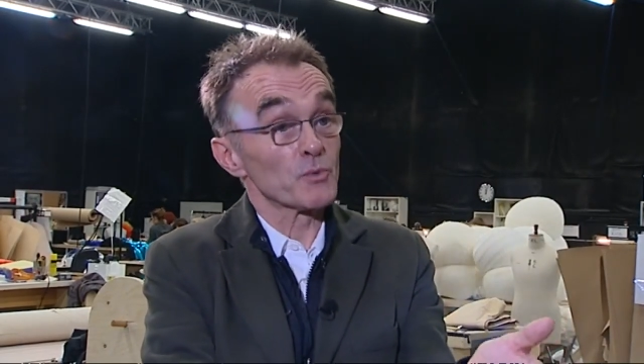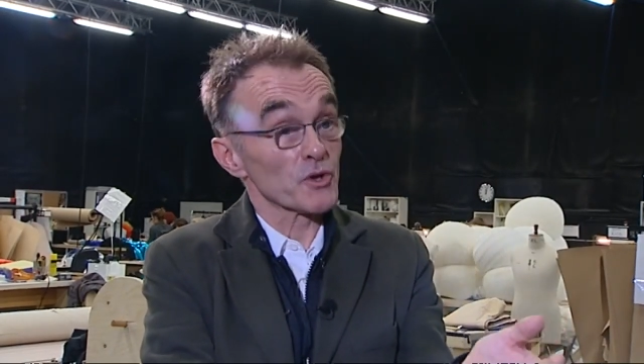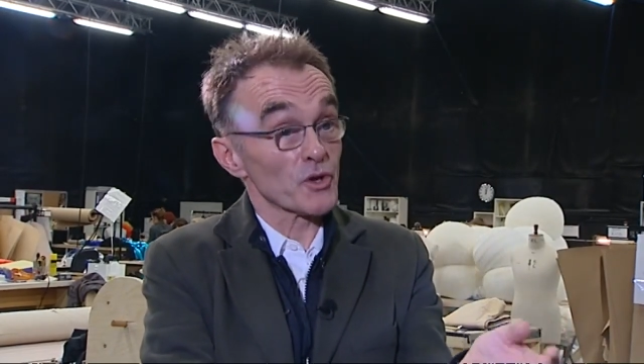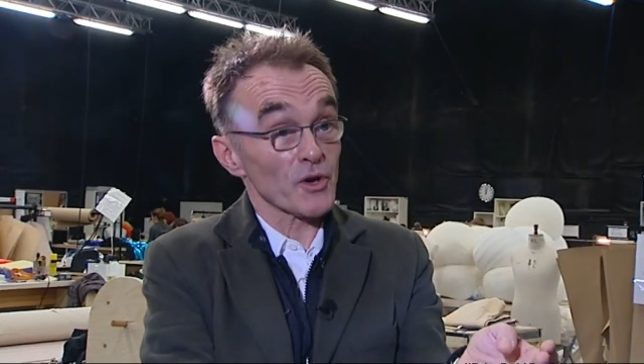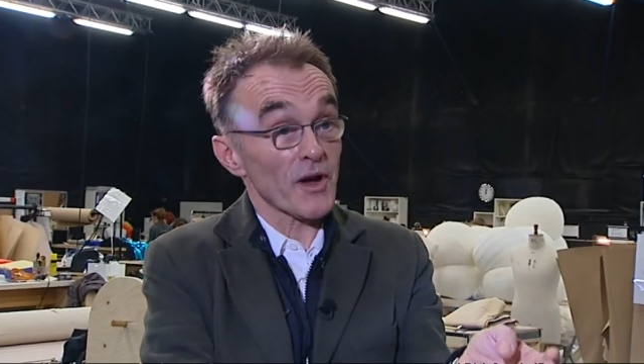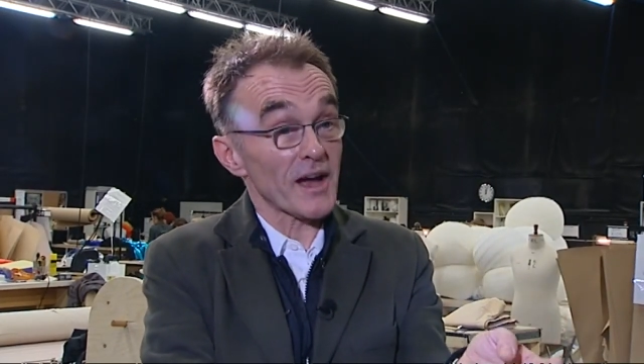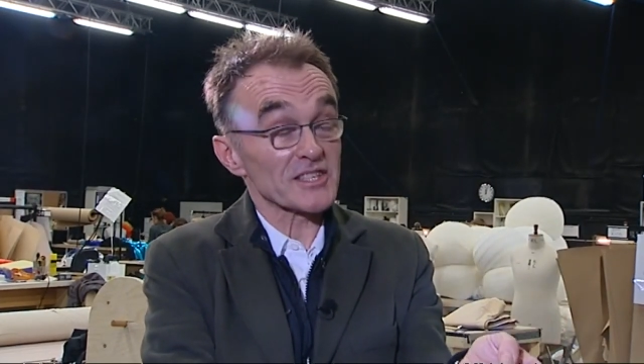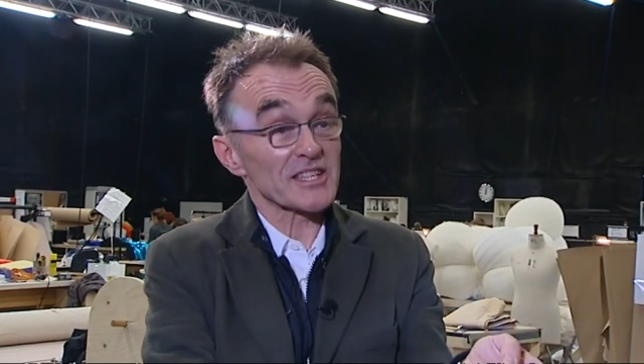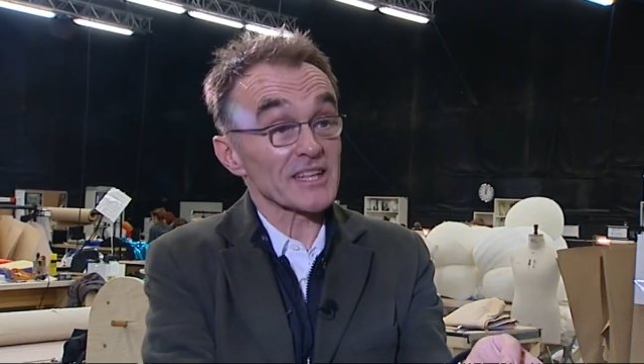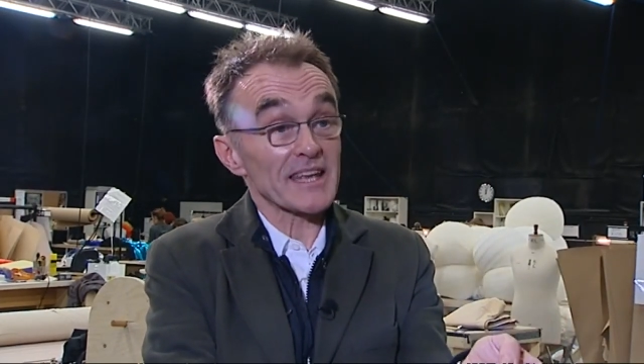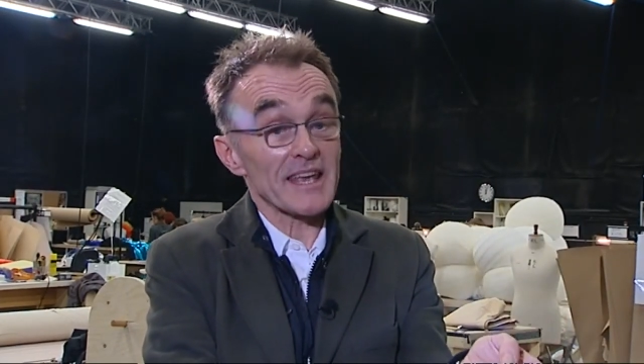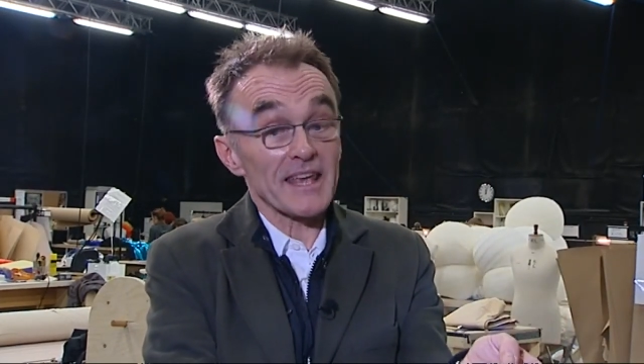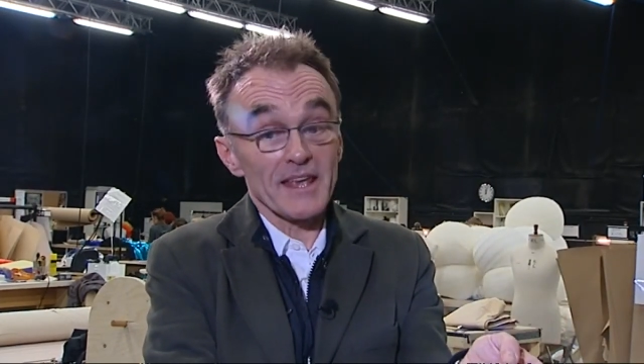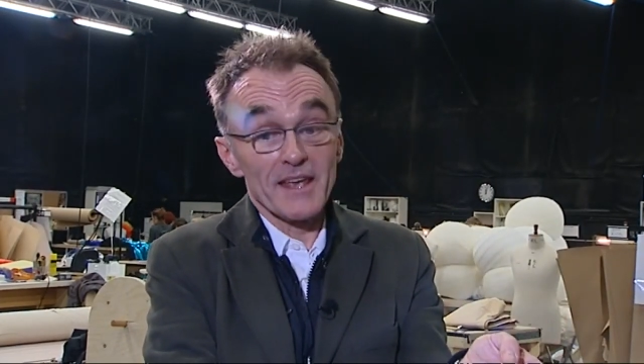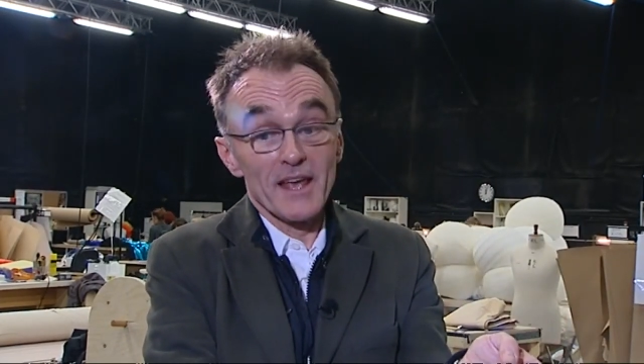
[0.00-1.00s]
We're going
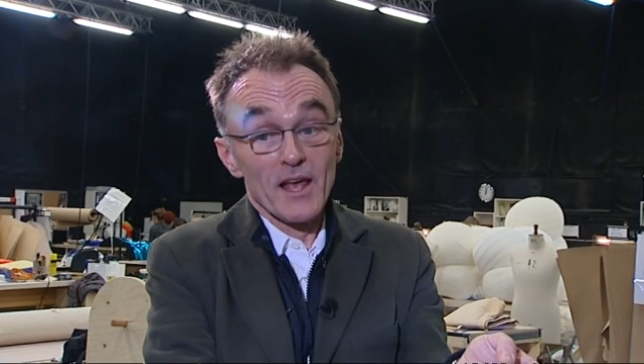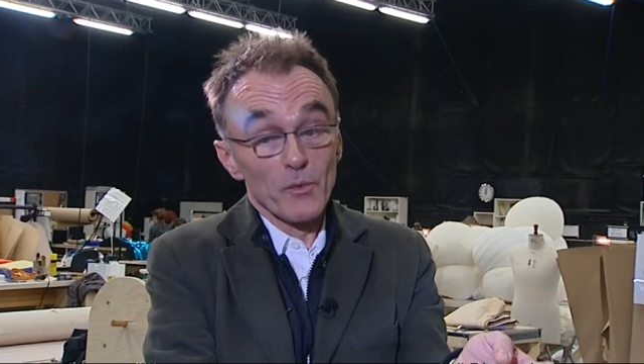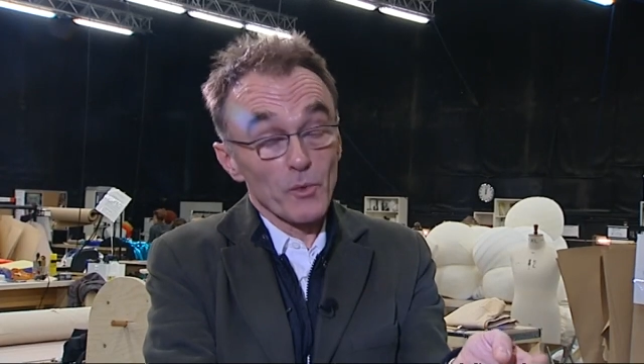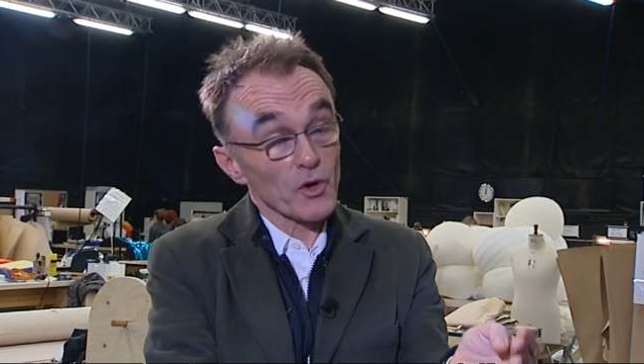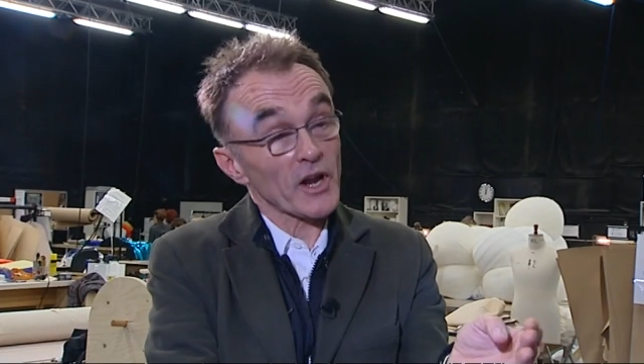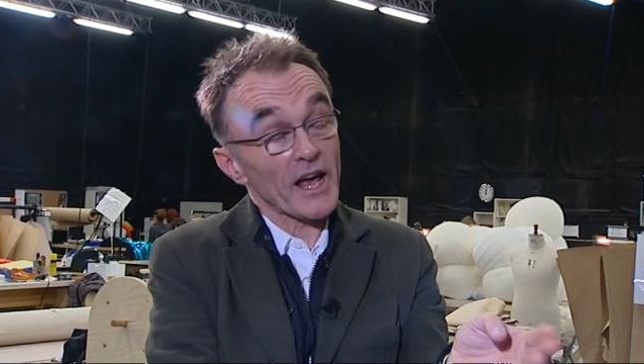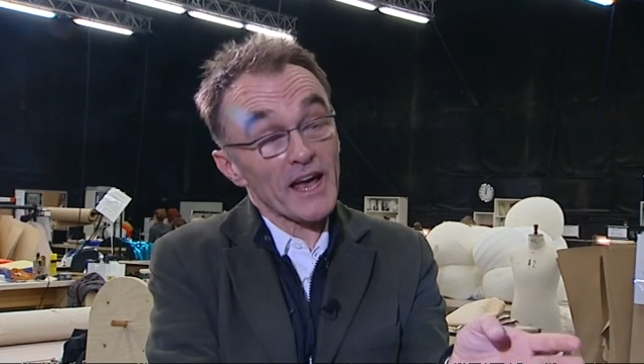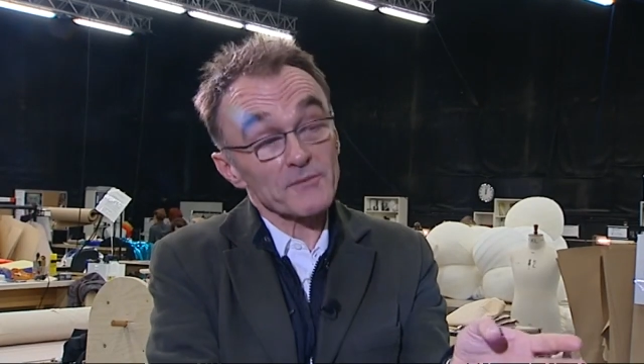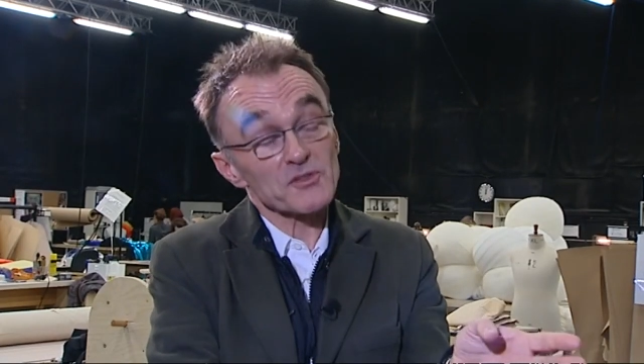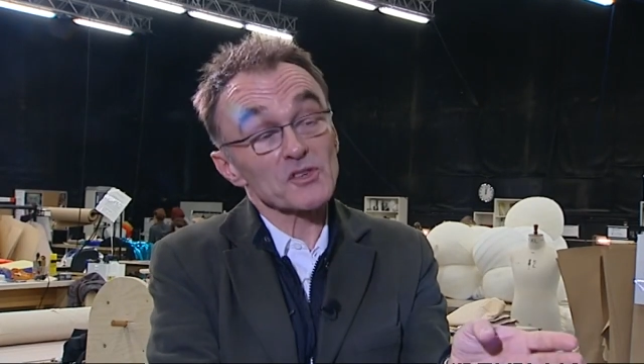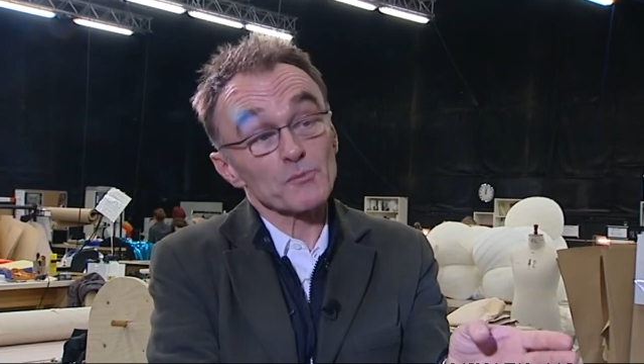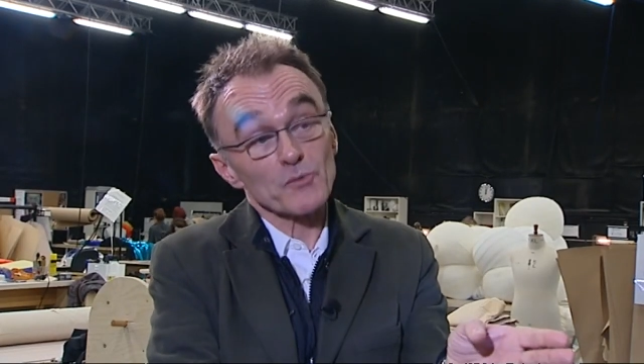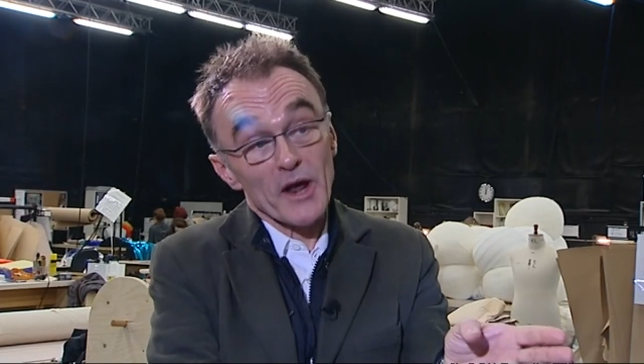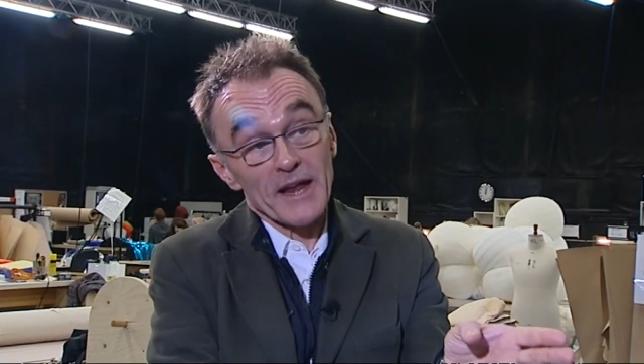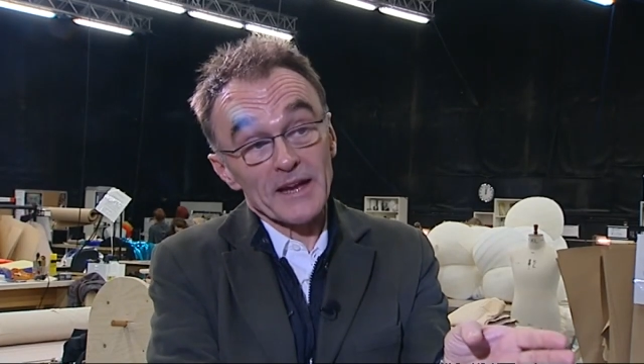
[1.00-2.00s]
to have
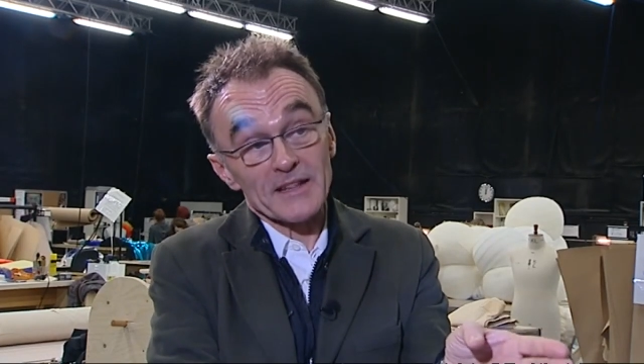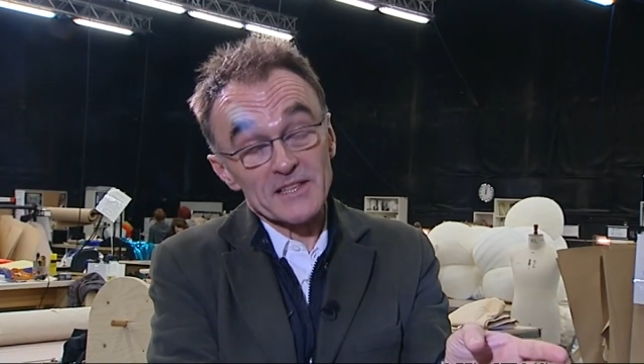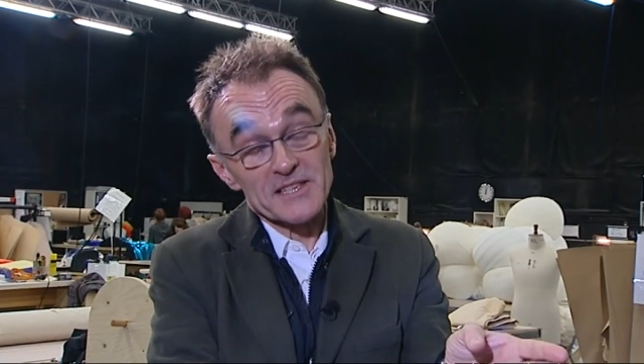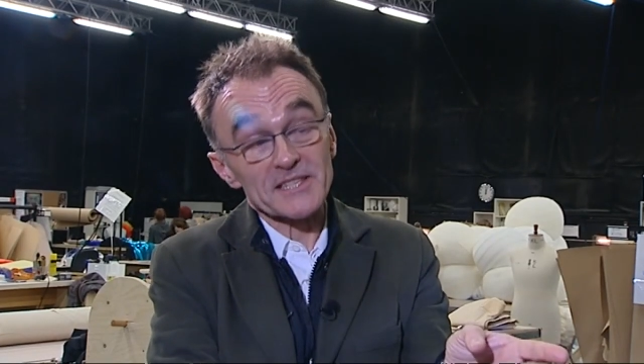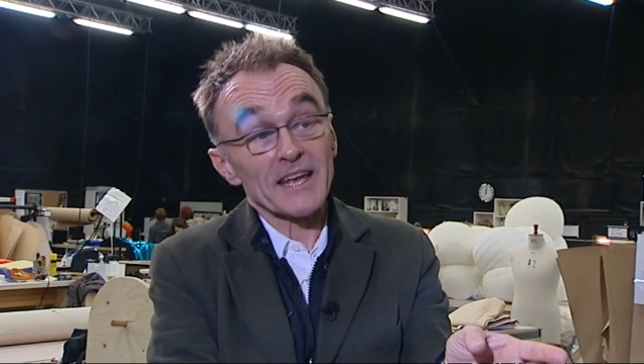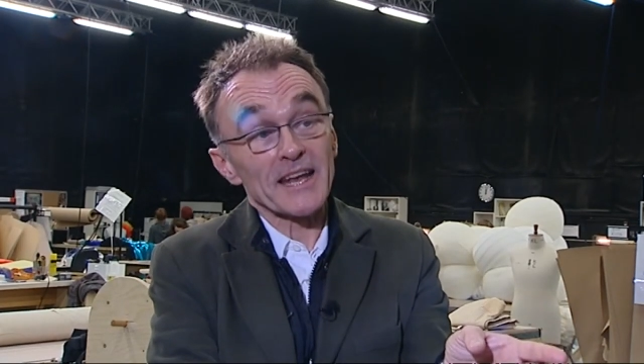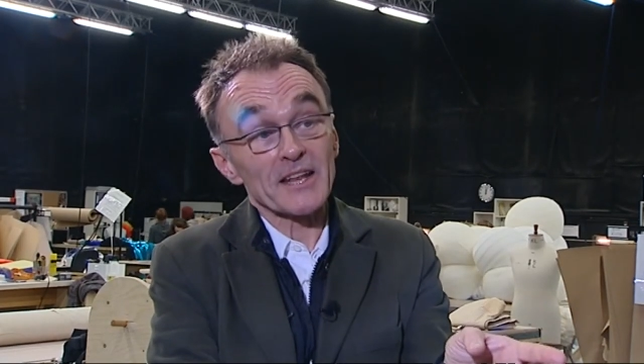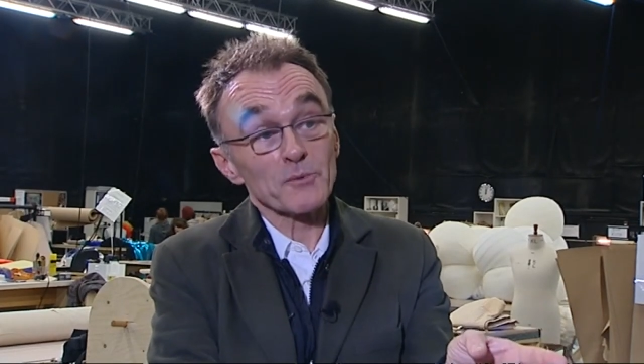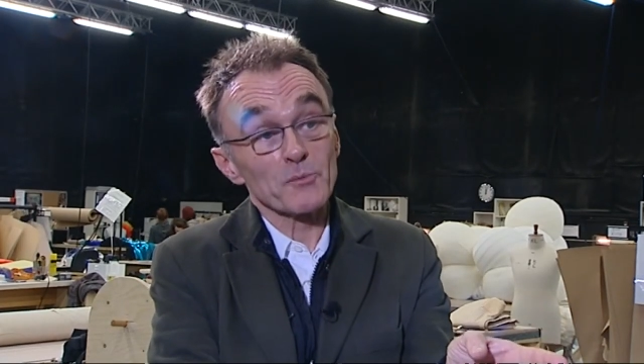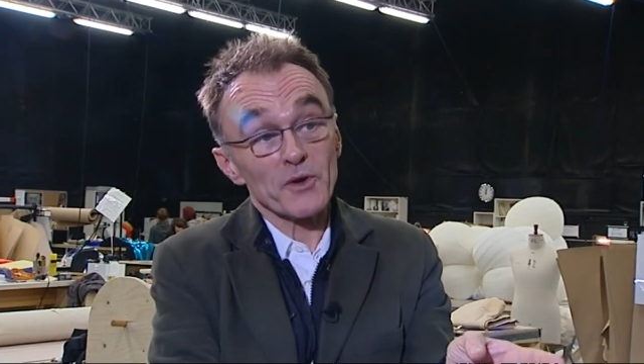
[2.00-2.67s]
some rain in the stadium,